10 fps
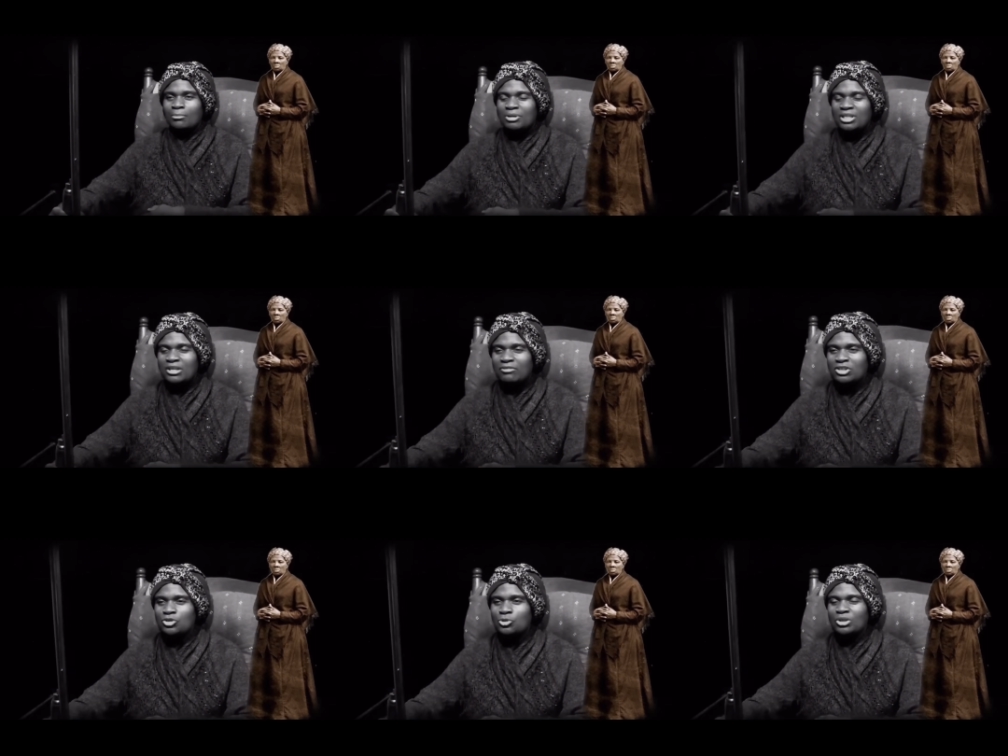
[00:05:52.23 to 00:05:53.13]
Many of
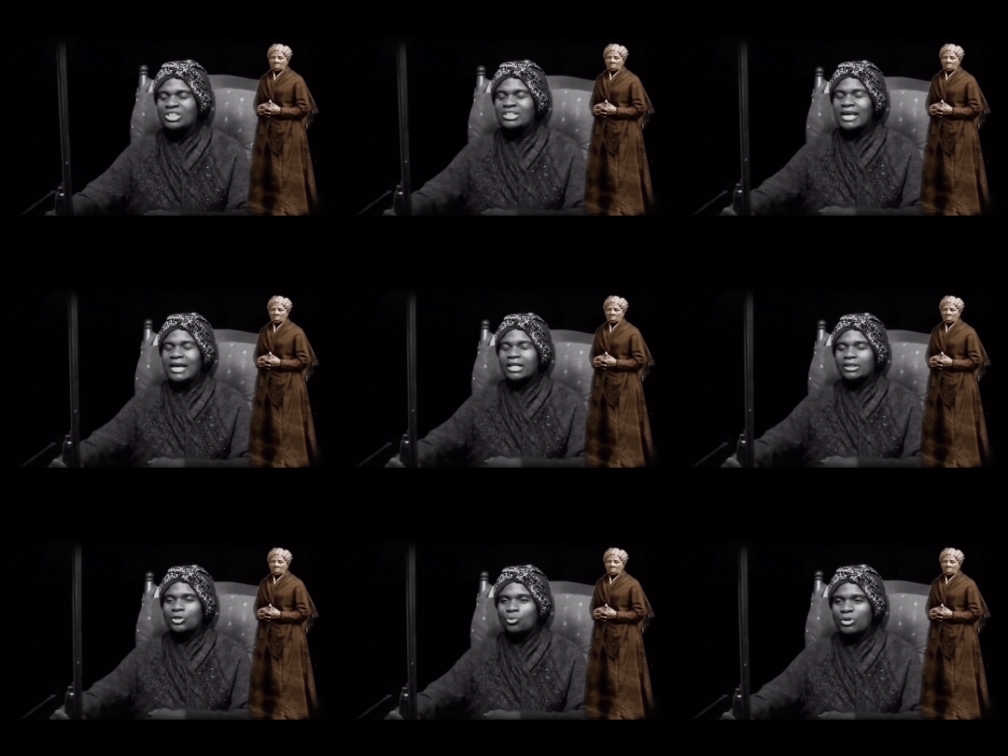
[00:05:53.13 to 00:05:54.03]
us knew
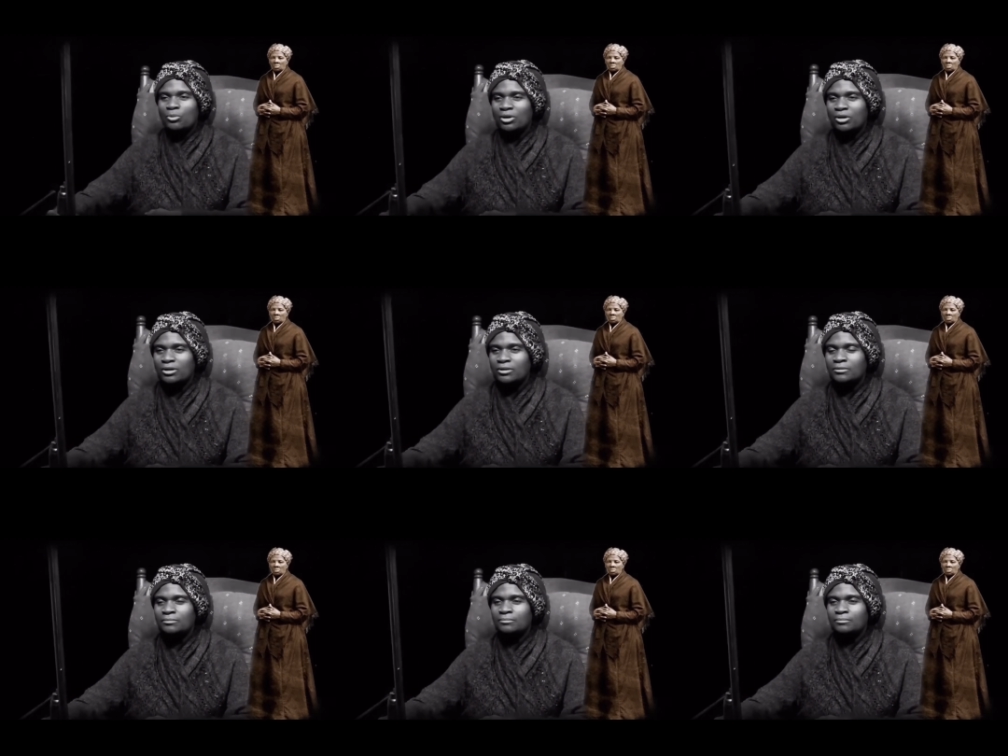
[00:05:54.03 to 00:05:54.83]
exactly who we were.